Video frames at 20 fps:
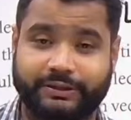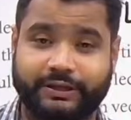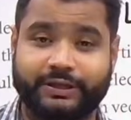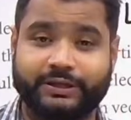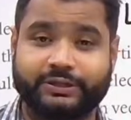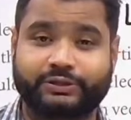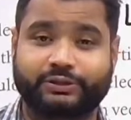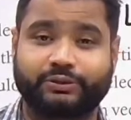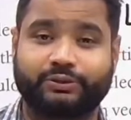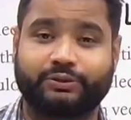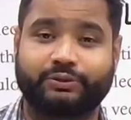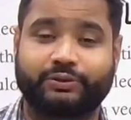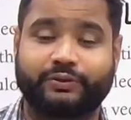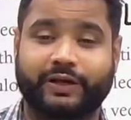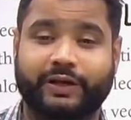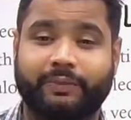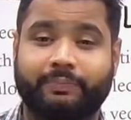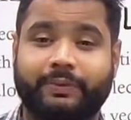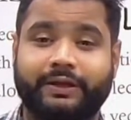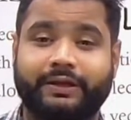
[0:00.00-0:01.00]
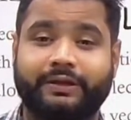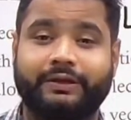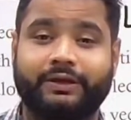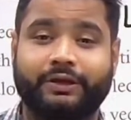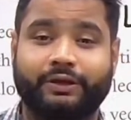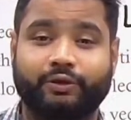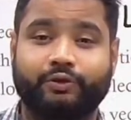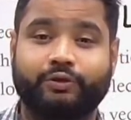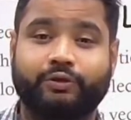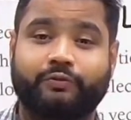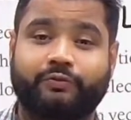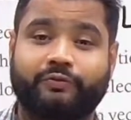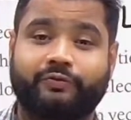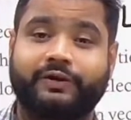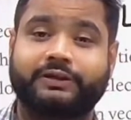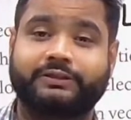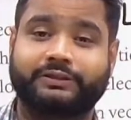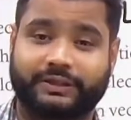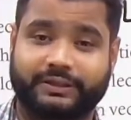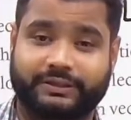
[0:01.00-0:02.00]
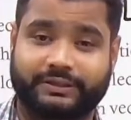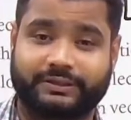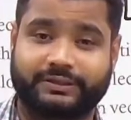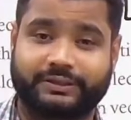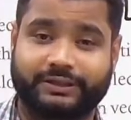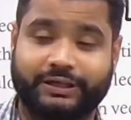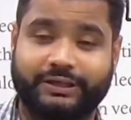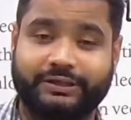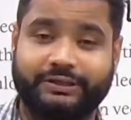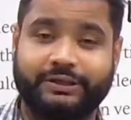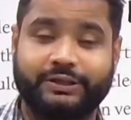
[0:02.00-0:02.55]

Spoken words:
So it'll be, worth it. Yeah.